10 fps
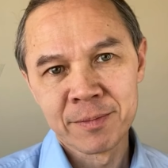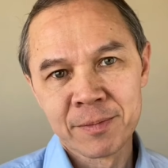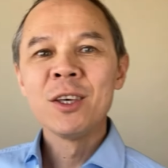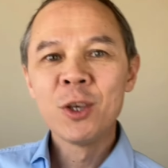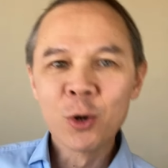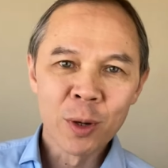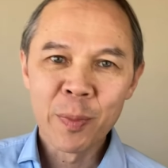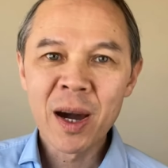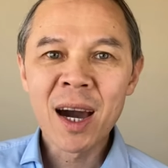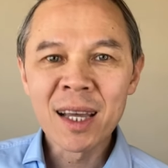
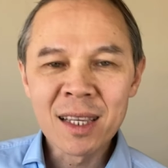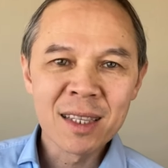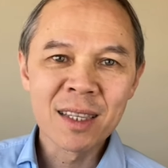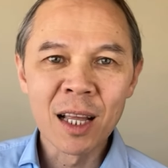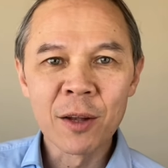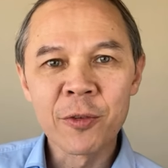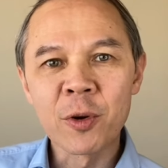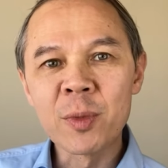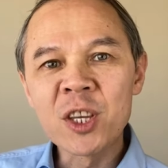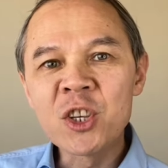Europe cut itself
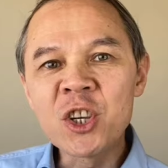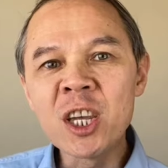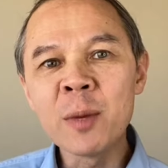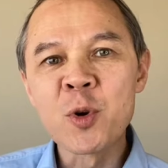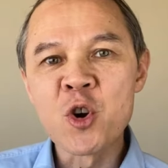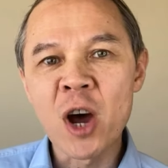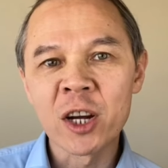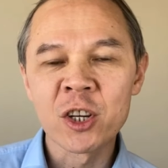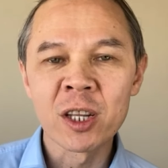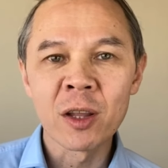from the cheap
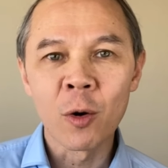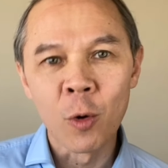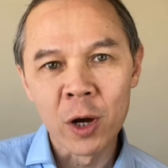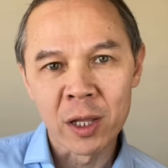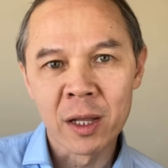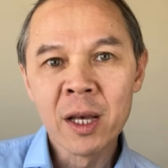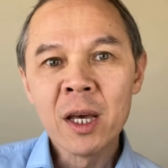Russian oil.